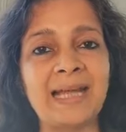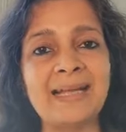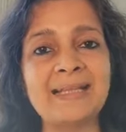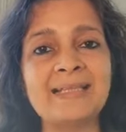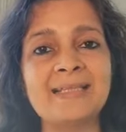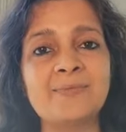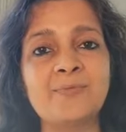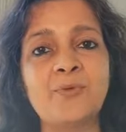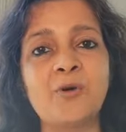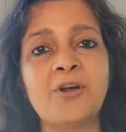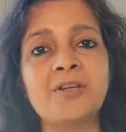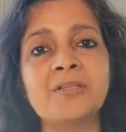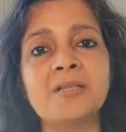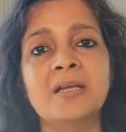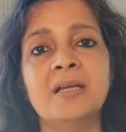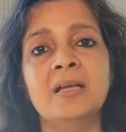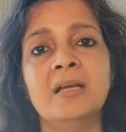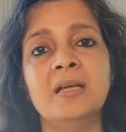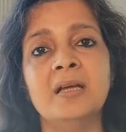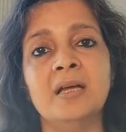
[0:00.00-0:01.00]
that's what
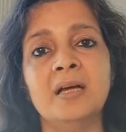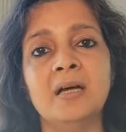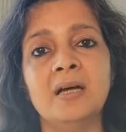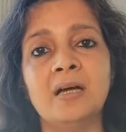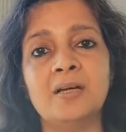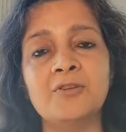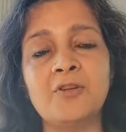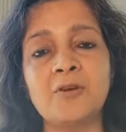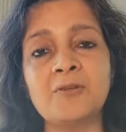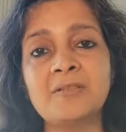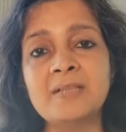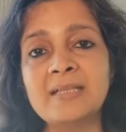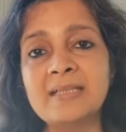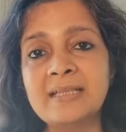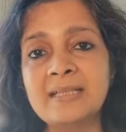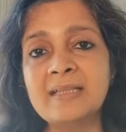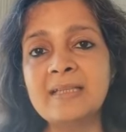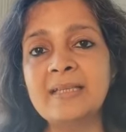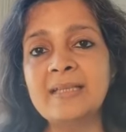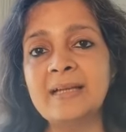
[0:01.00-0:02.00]
Dr.
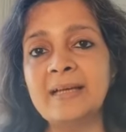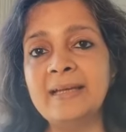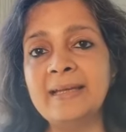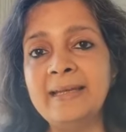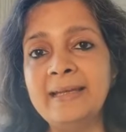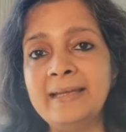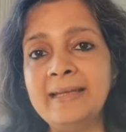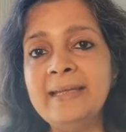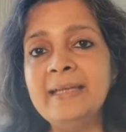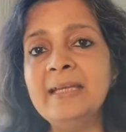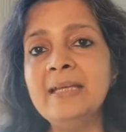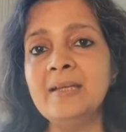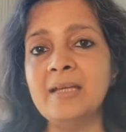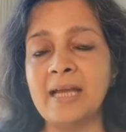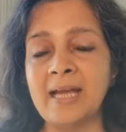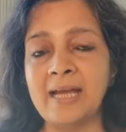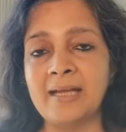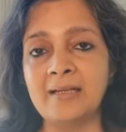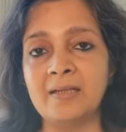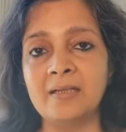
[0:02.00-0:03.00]
Cynthia Lee
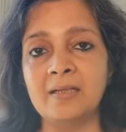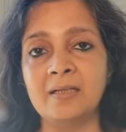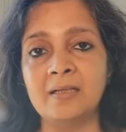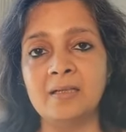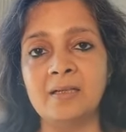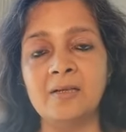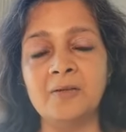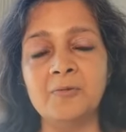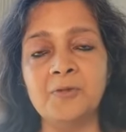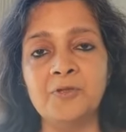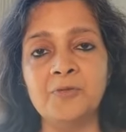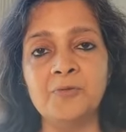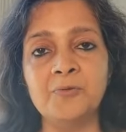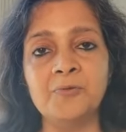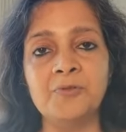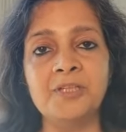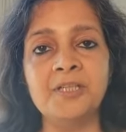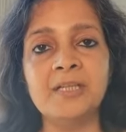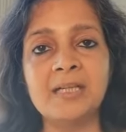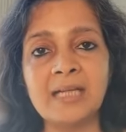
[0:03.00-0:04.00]
had
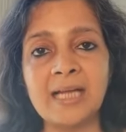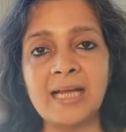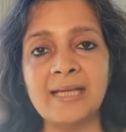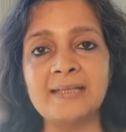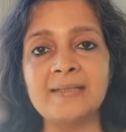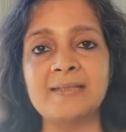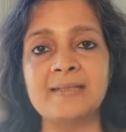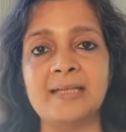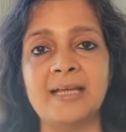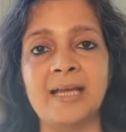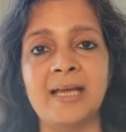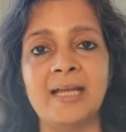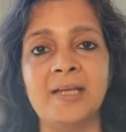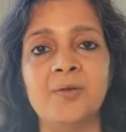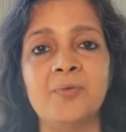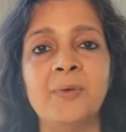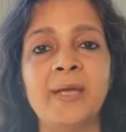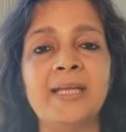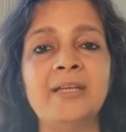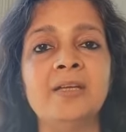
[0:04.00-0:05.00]
realized.
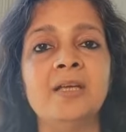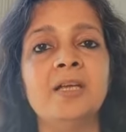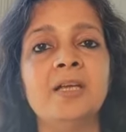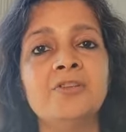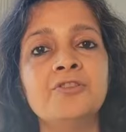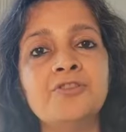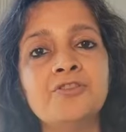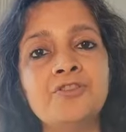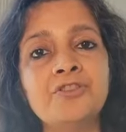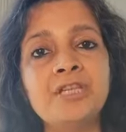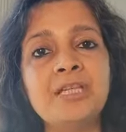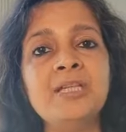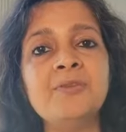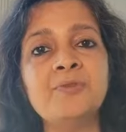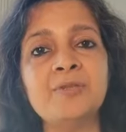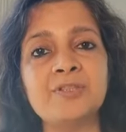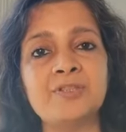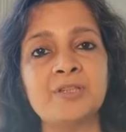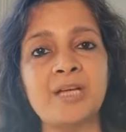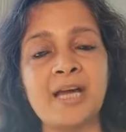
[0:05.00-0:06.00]
And when she
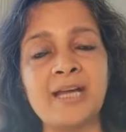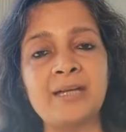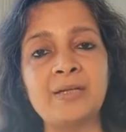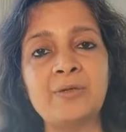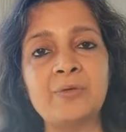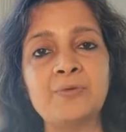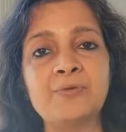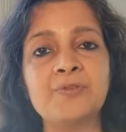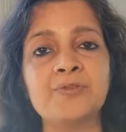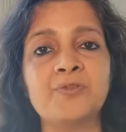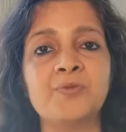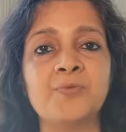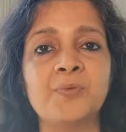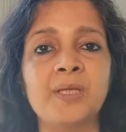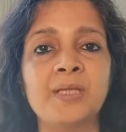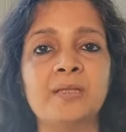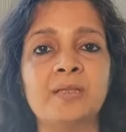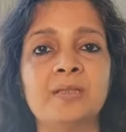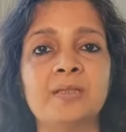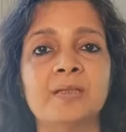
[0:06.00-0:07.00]
was diagnosed
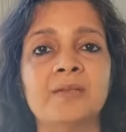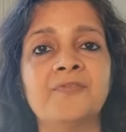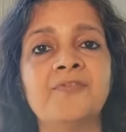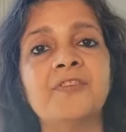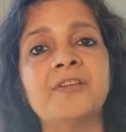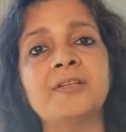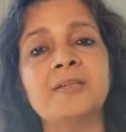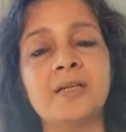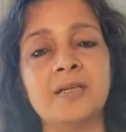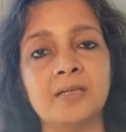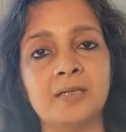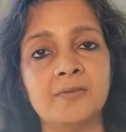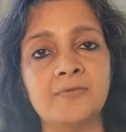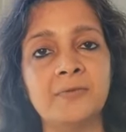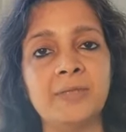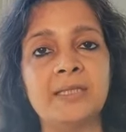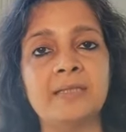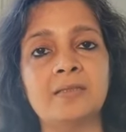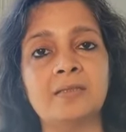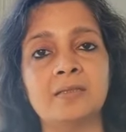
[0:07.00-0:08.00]
with
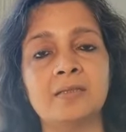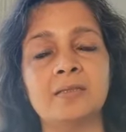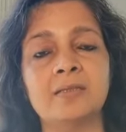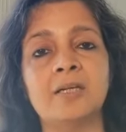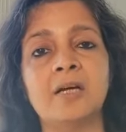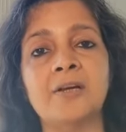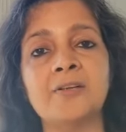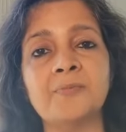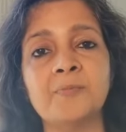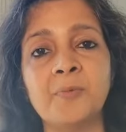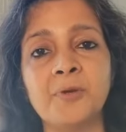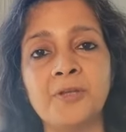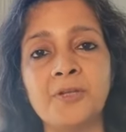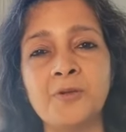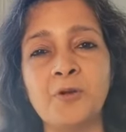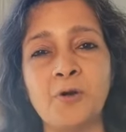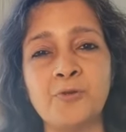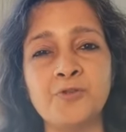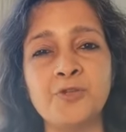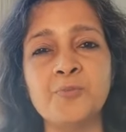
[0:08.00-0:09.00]

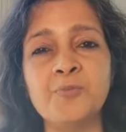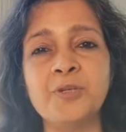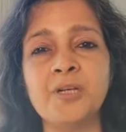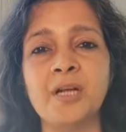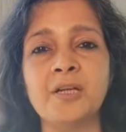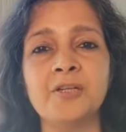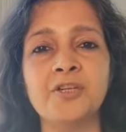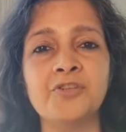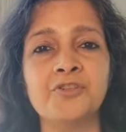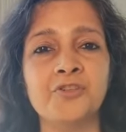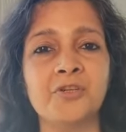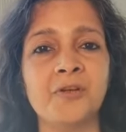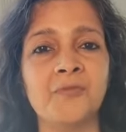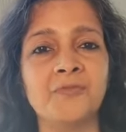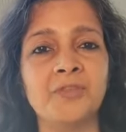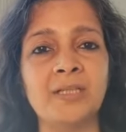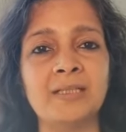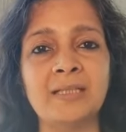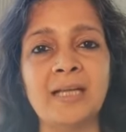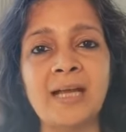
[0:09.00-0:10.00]
autoimmune condition
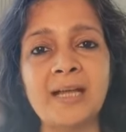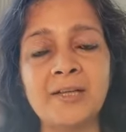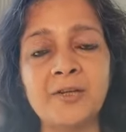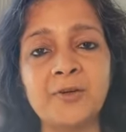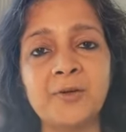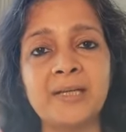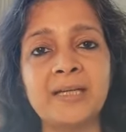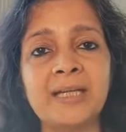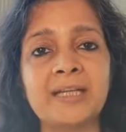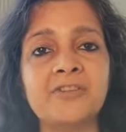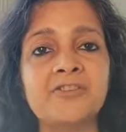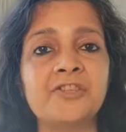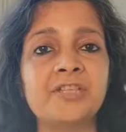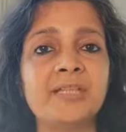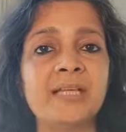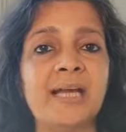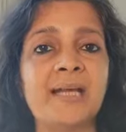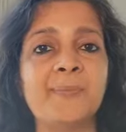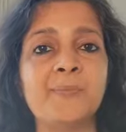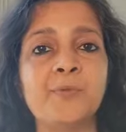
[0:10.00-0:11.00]
of the thyroid, and
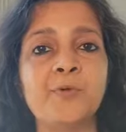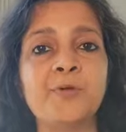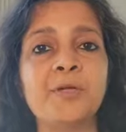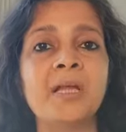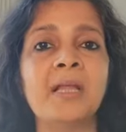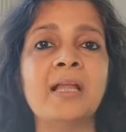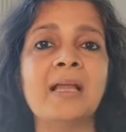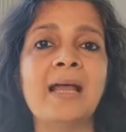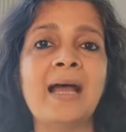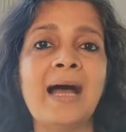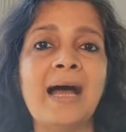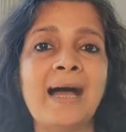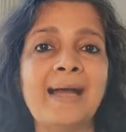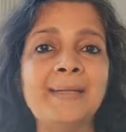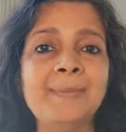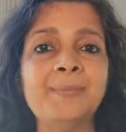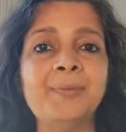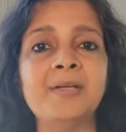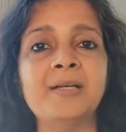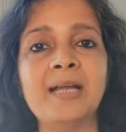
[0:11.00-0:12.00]
she had both
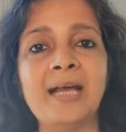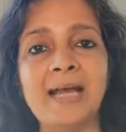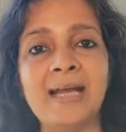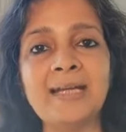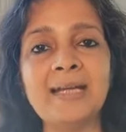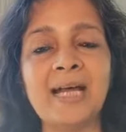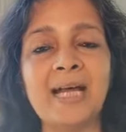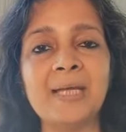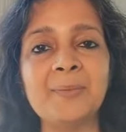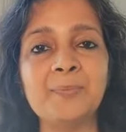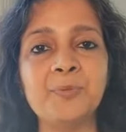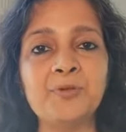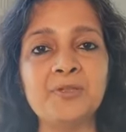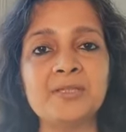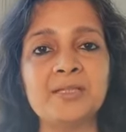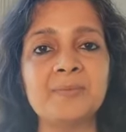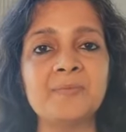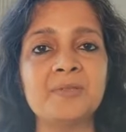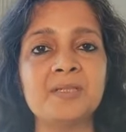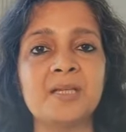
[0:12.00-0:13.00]
hyper and hypo
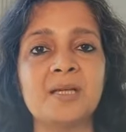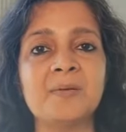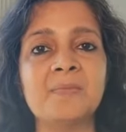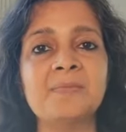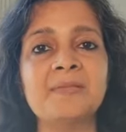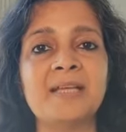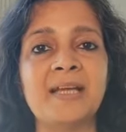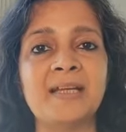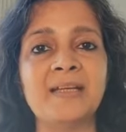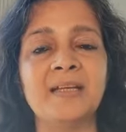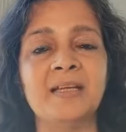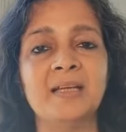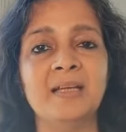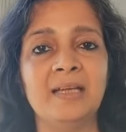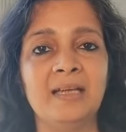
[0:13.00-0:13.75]
symptoms, and